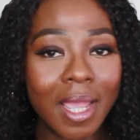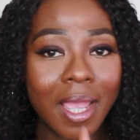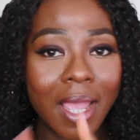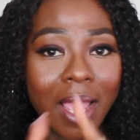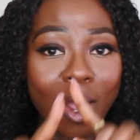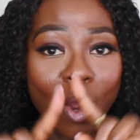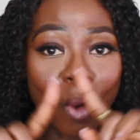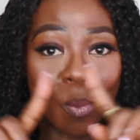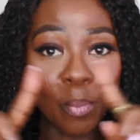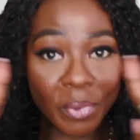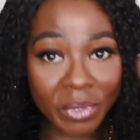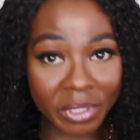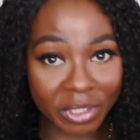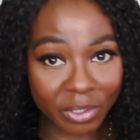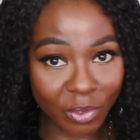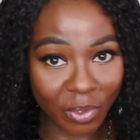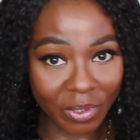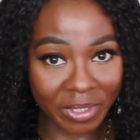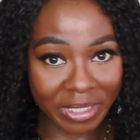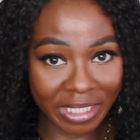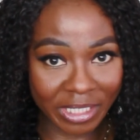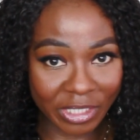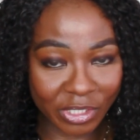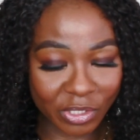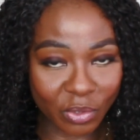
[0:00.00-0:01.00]
I'll put it
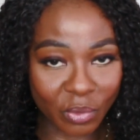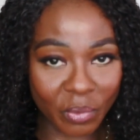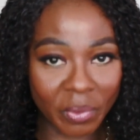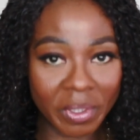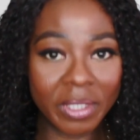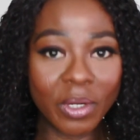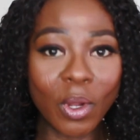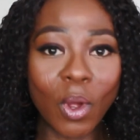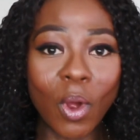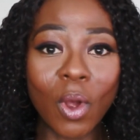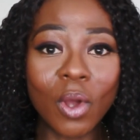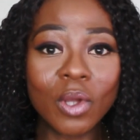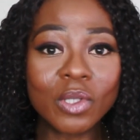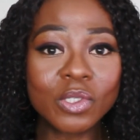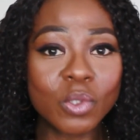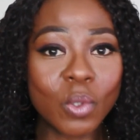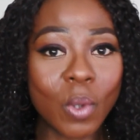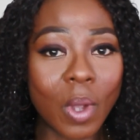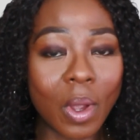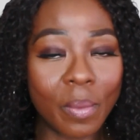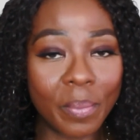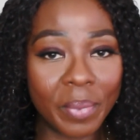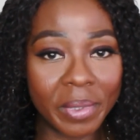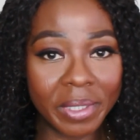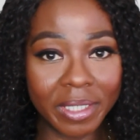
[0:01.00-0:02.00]
on the screen. Also,
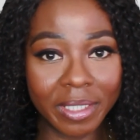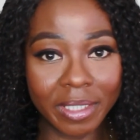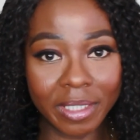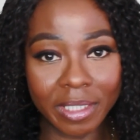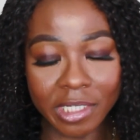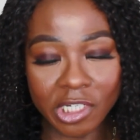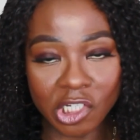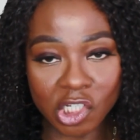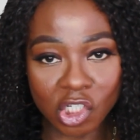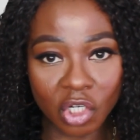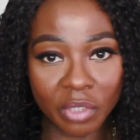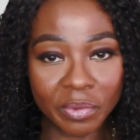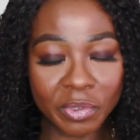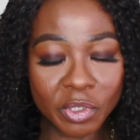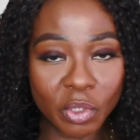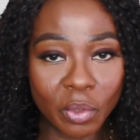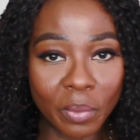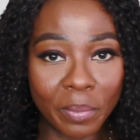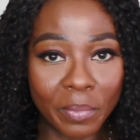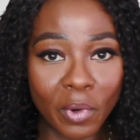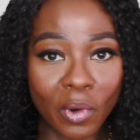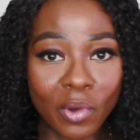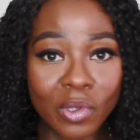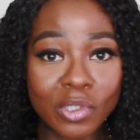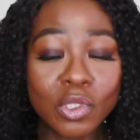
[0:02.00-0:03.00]
I'll put it in the
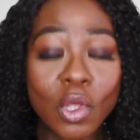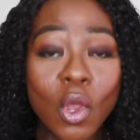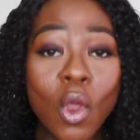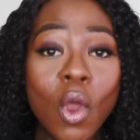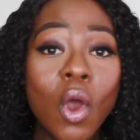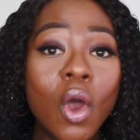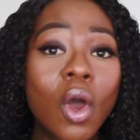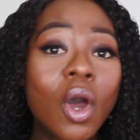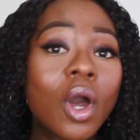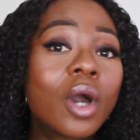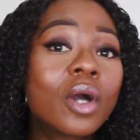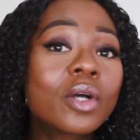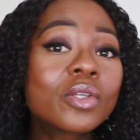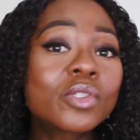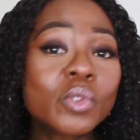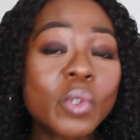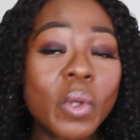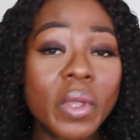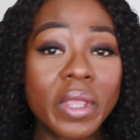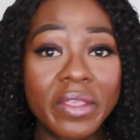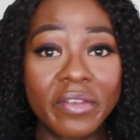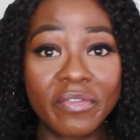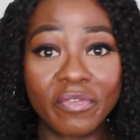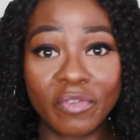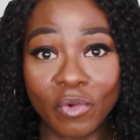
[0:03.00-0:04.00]
description box. Also,
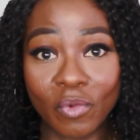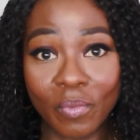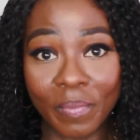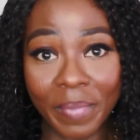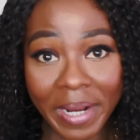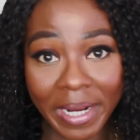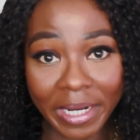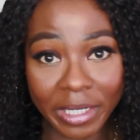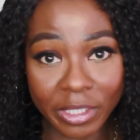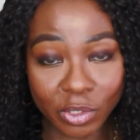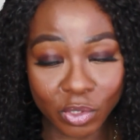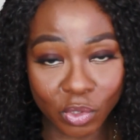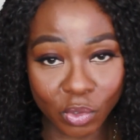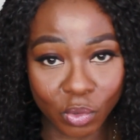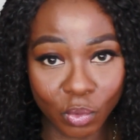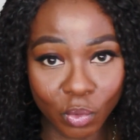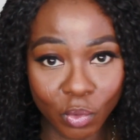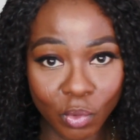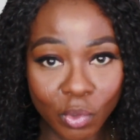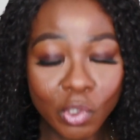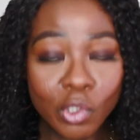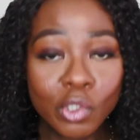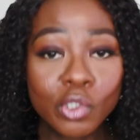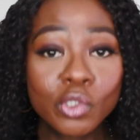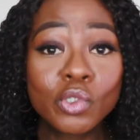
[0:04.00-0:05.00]
if you buy
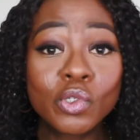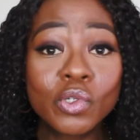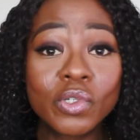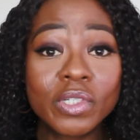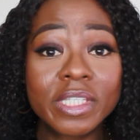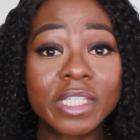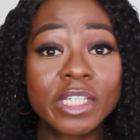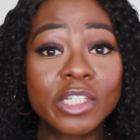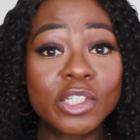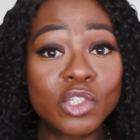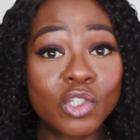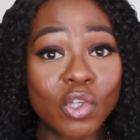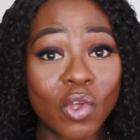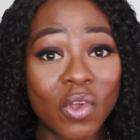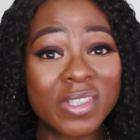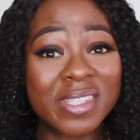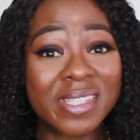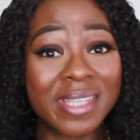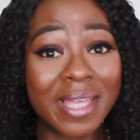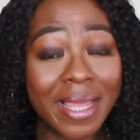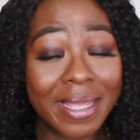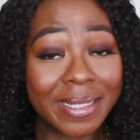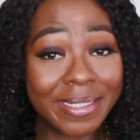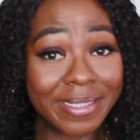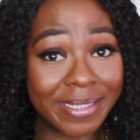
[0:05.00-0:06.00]
two using
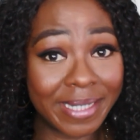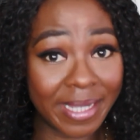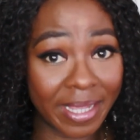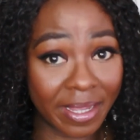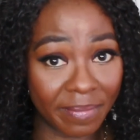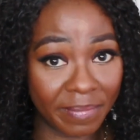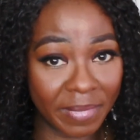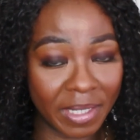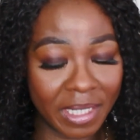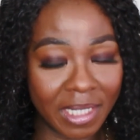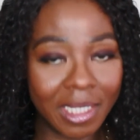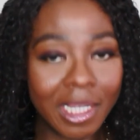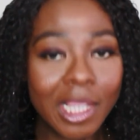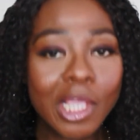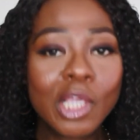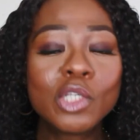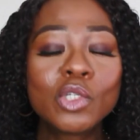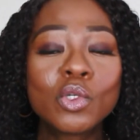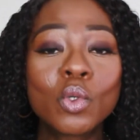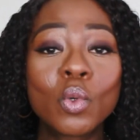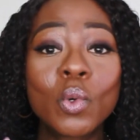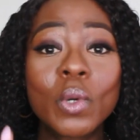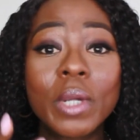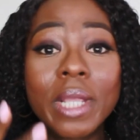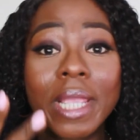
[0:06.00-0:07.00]
just Demi,
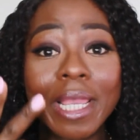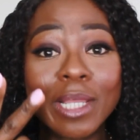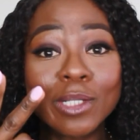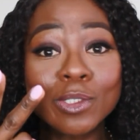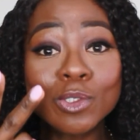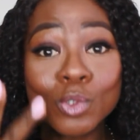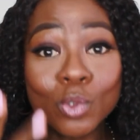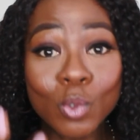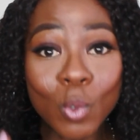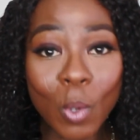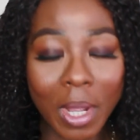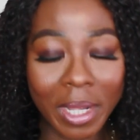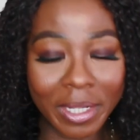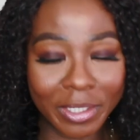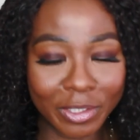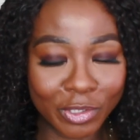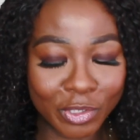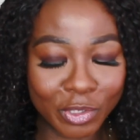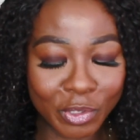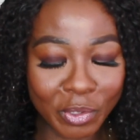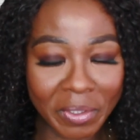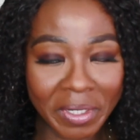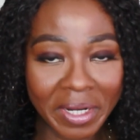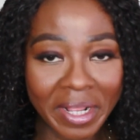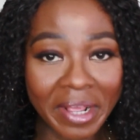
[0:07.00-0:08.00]
you will get two
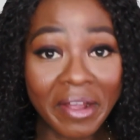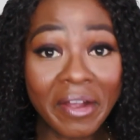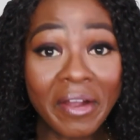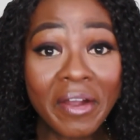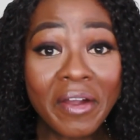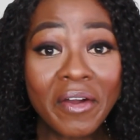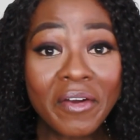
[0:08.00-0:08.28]
additional